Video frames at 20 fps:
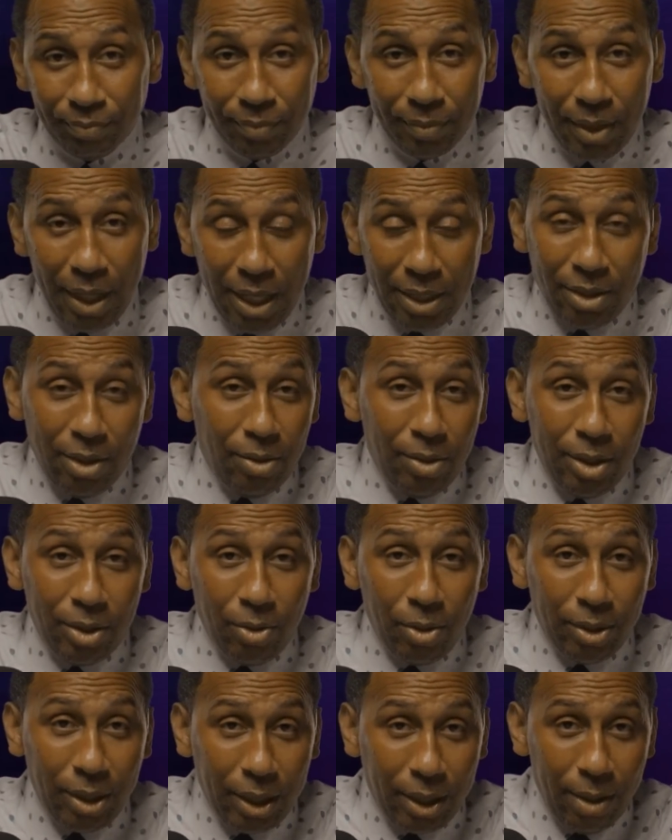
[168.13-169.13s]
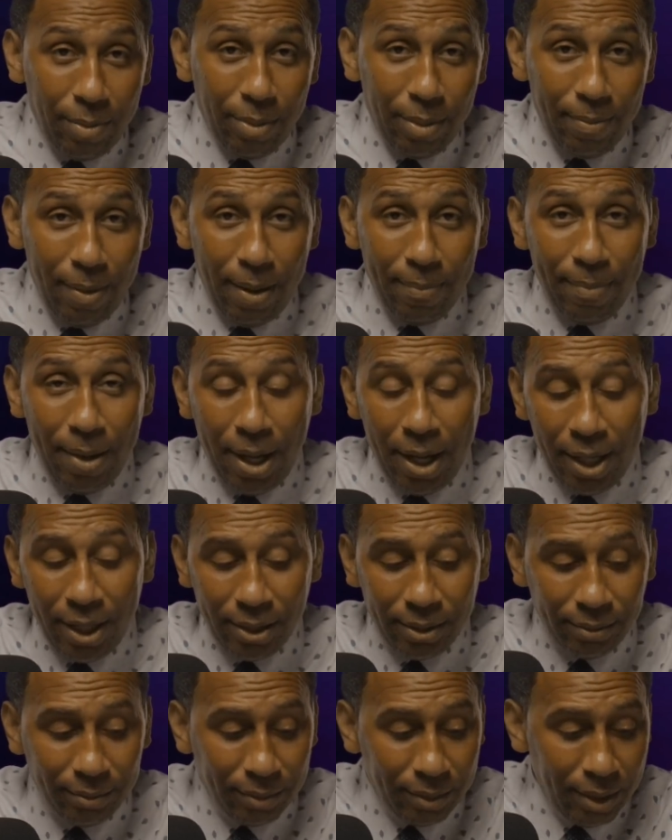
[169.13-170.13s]
That's the only thought that come to my mind.
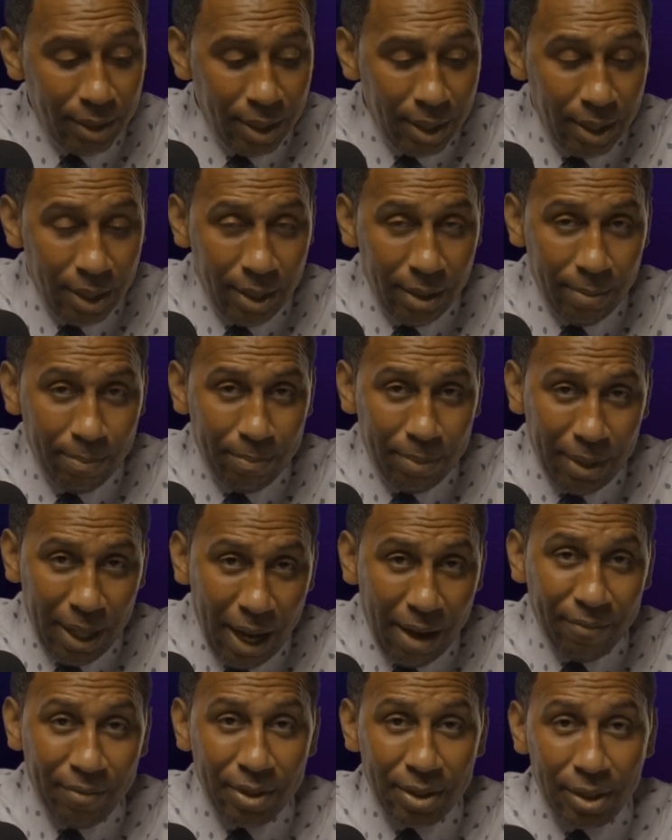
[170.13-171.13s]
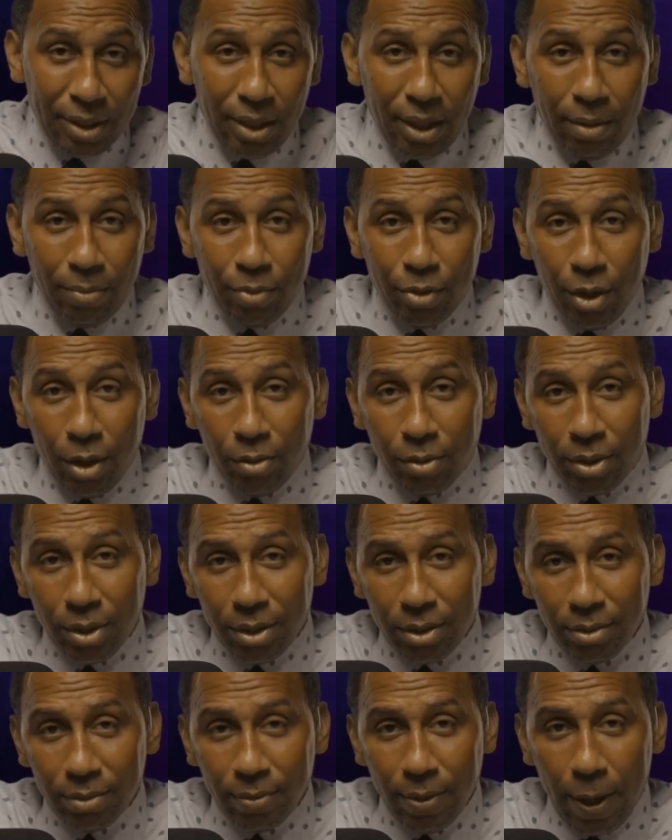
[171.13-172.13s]
But obviously I'm joking
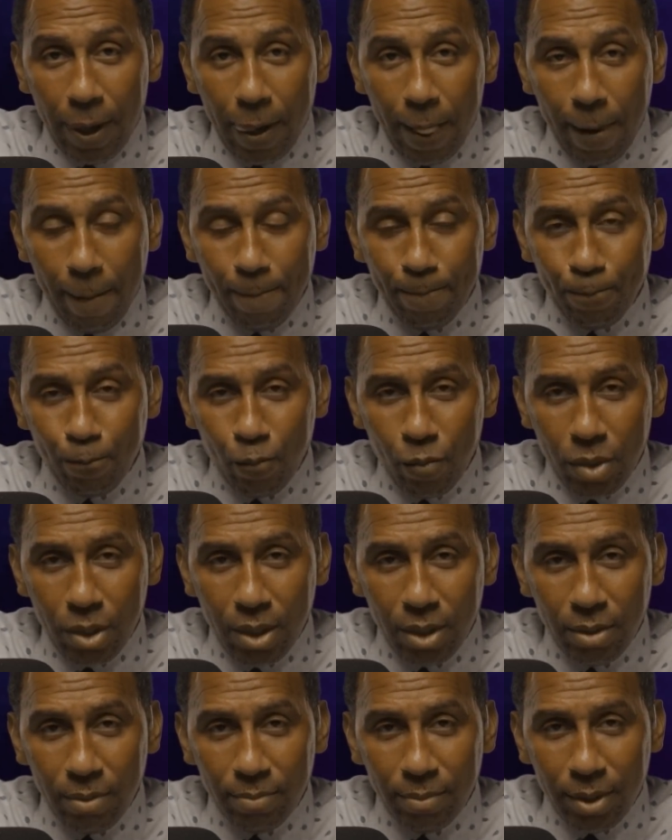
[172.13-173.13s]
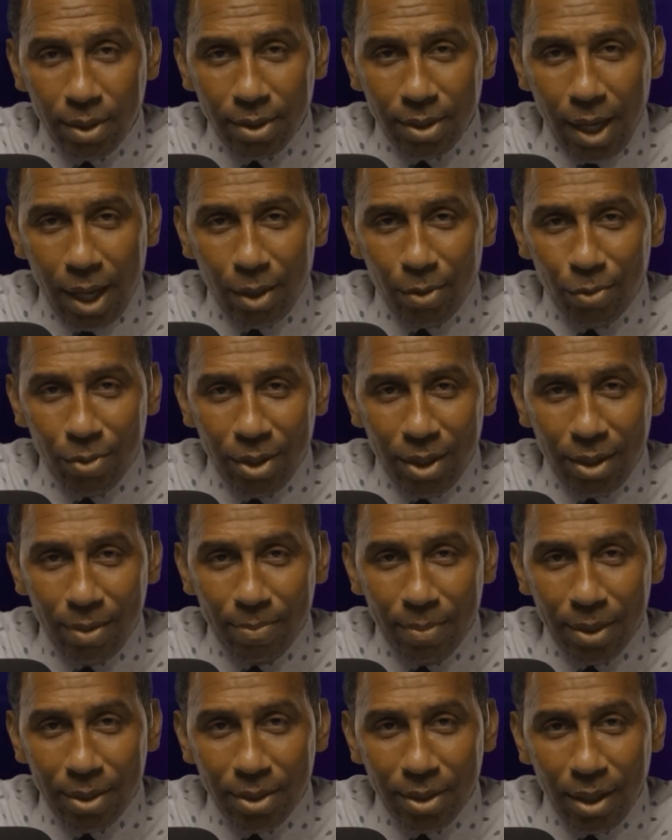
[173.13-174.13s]
because I don't need
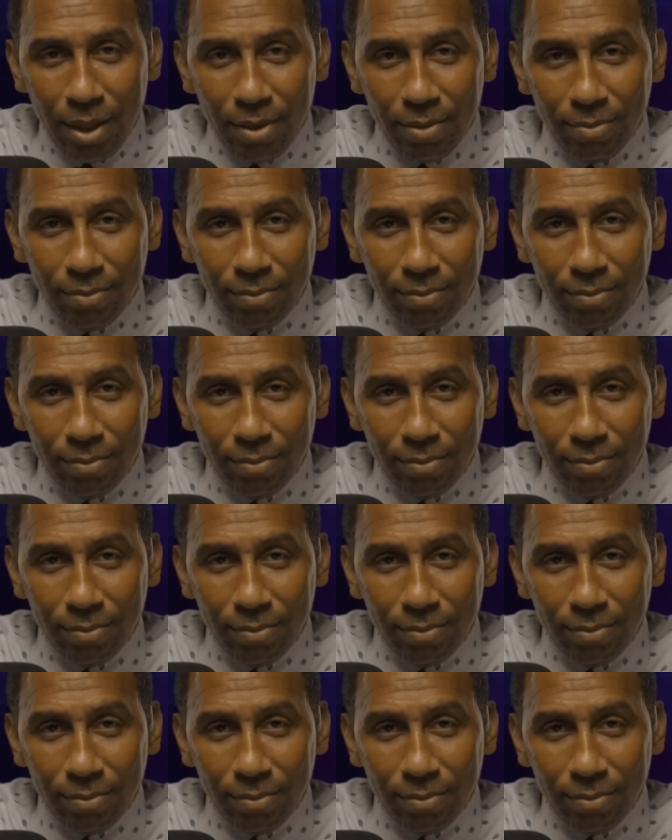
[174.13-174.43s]
much help.